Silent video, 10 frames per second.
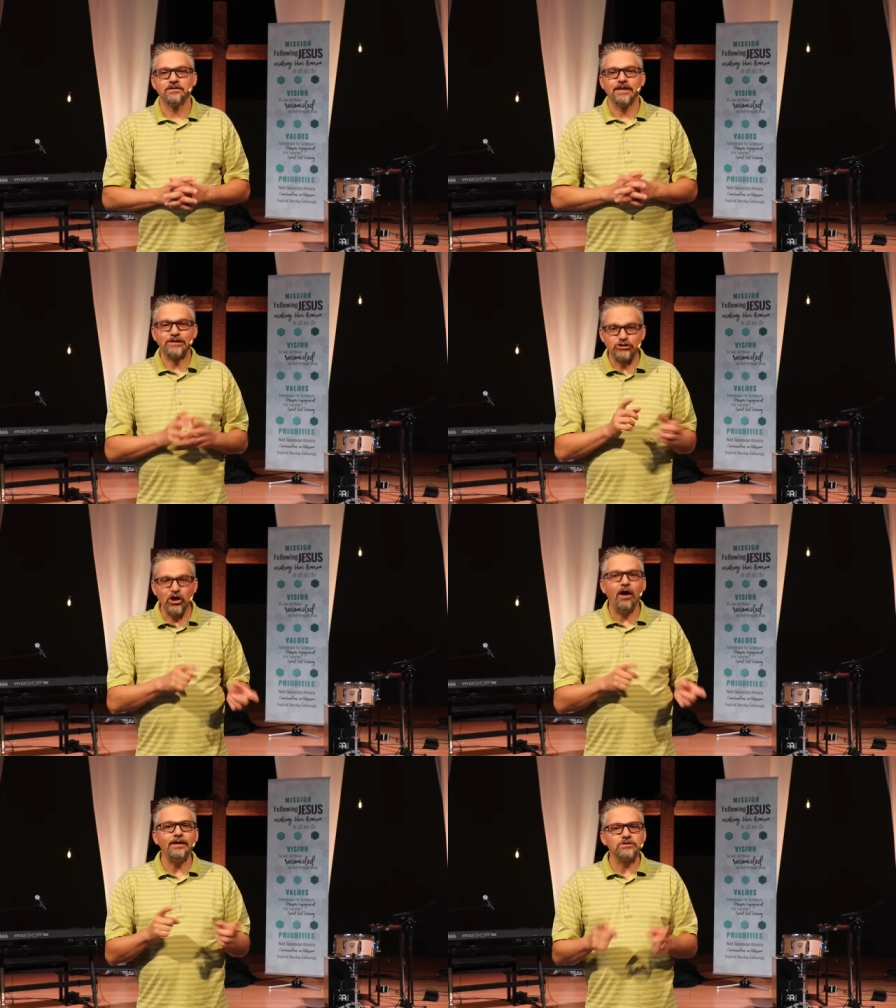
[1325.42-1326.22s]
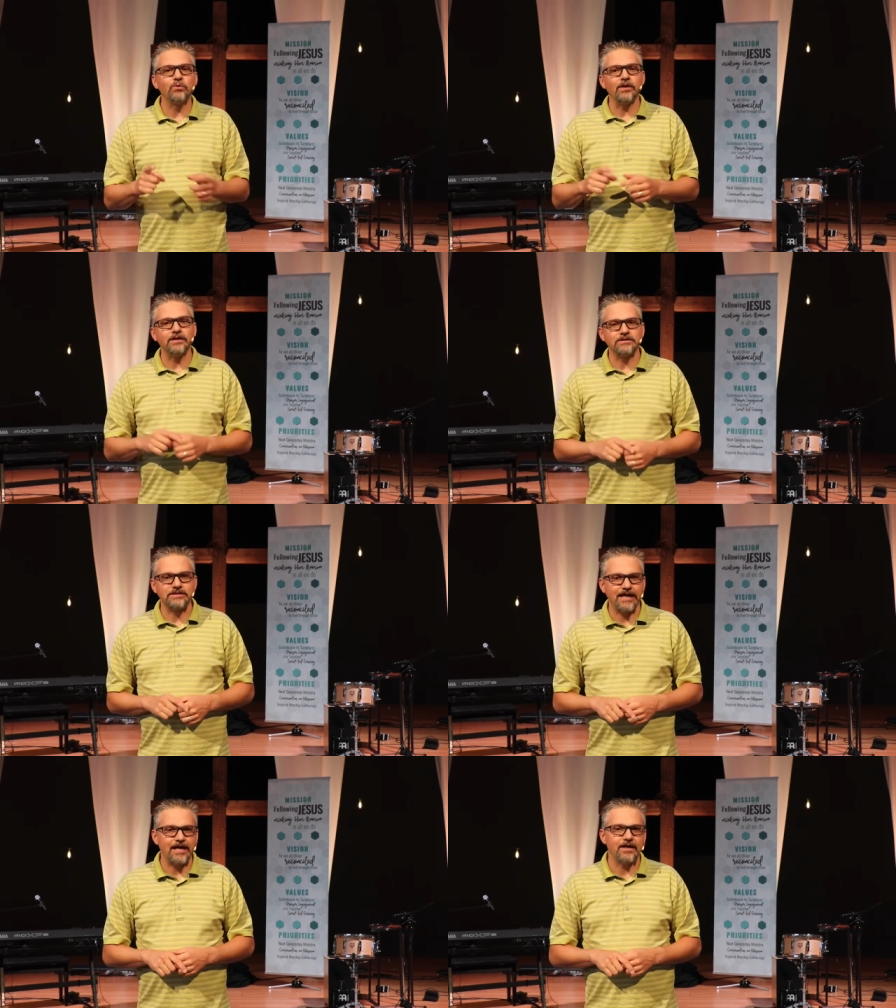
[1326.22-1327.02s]
And John is willing to
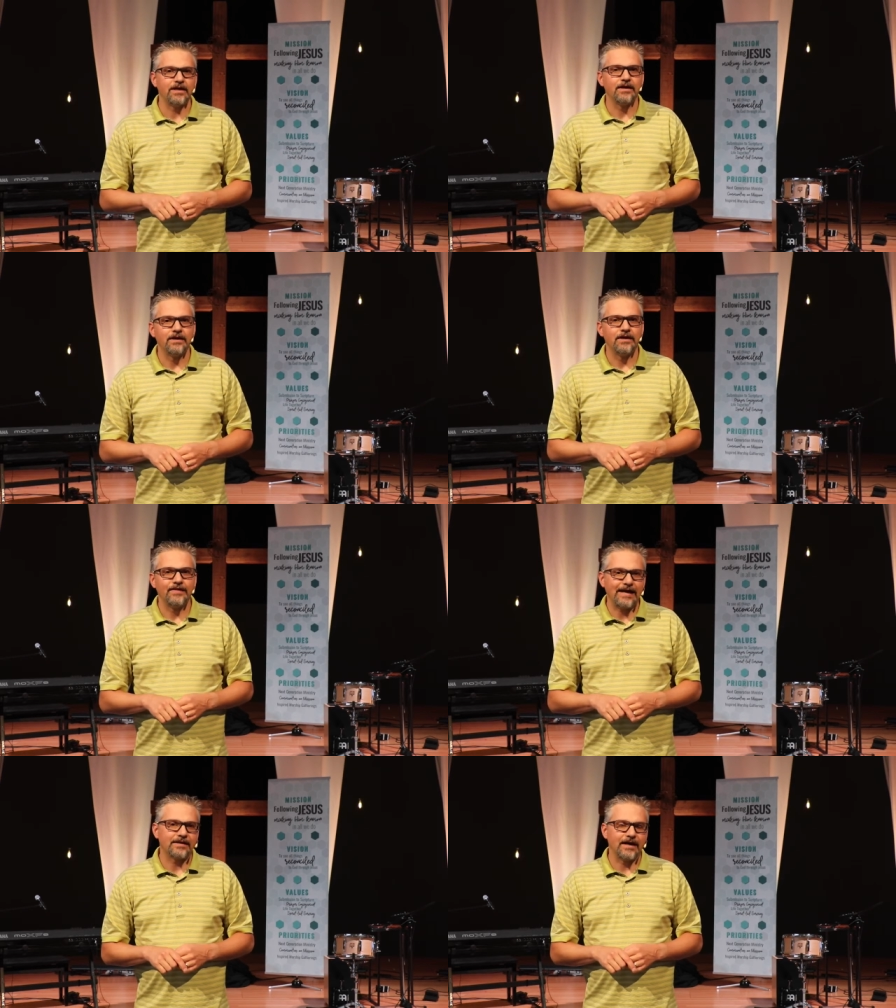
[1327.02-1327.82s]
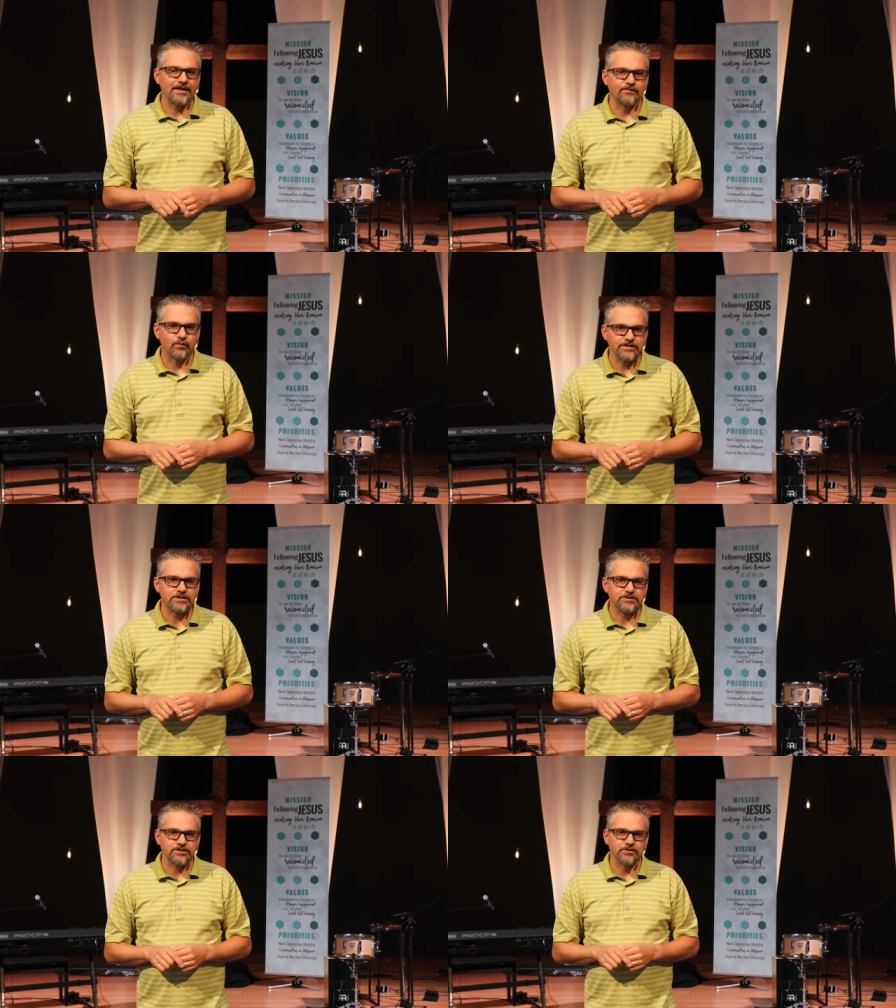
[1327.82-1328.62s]
take that kind of
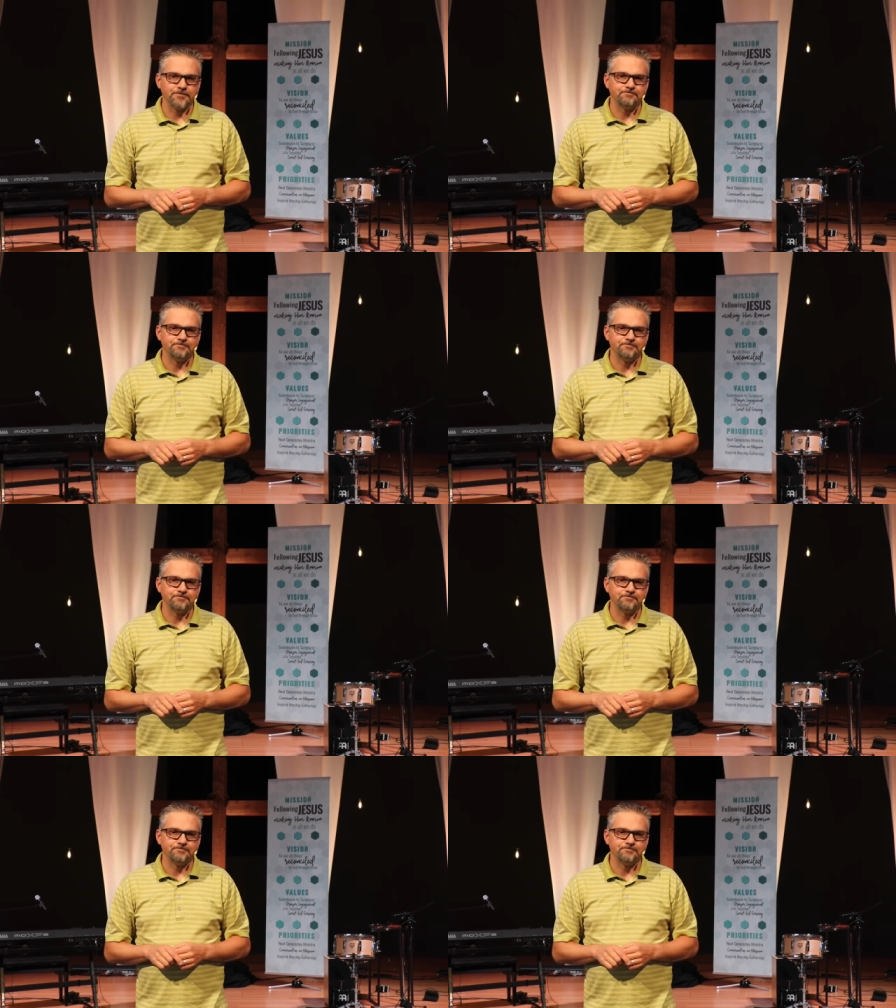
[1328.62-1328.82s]
risk too.